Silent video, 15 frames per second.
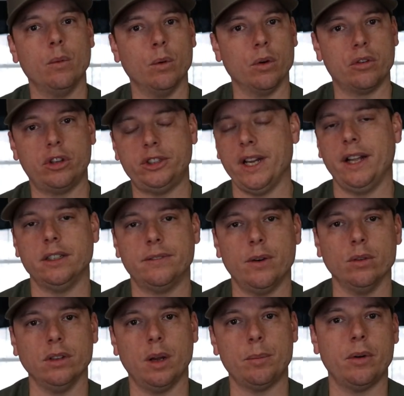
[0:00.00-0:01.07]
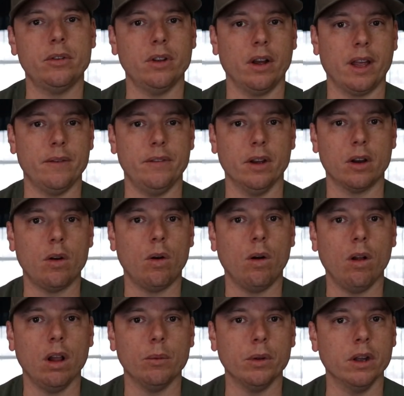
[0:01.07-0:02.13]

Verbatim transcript: We'll exchange phone numbers. I'll give you a call.